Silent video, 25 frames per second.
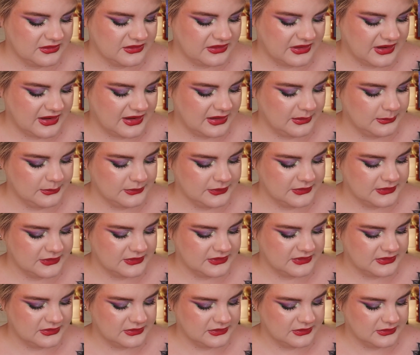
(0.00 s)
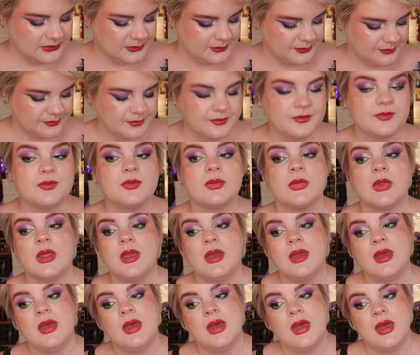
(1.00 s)
times.
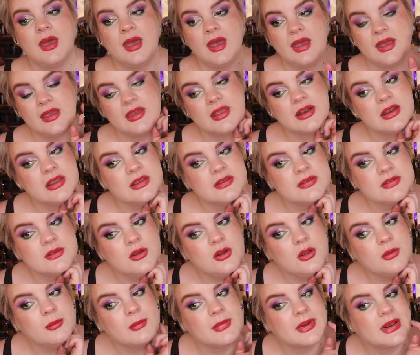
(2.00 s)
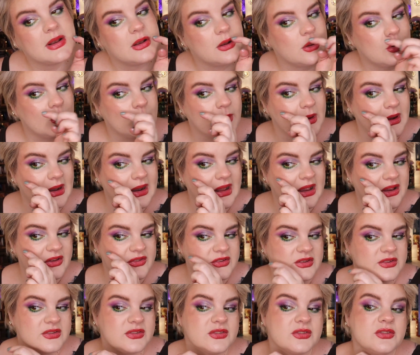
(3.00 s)
It is on my lower
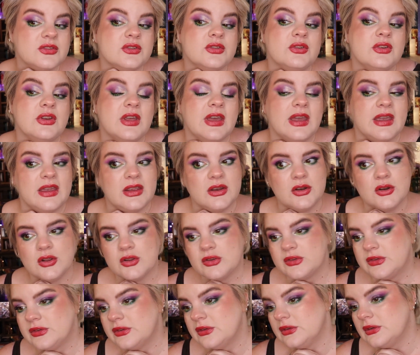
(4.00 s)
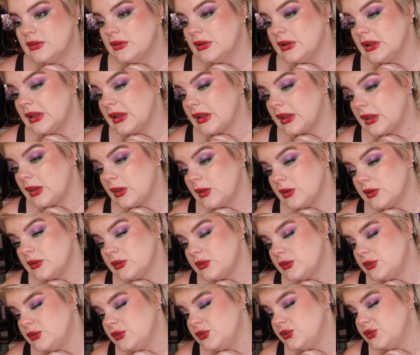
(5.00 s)
lashes today. Not like
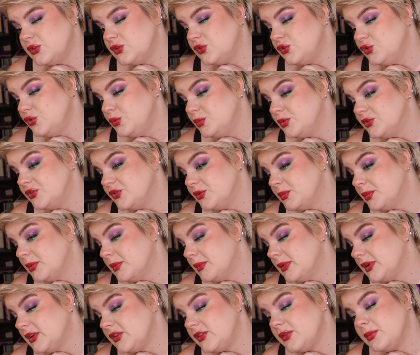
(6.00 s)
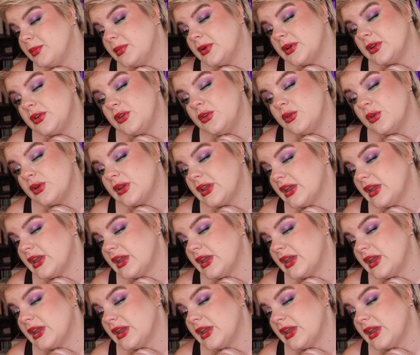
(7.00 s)
super, super much, but you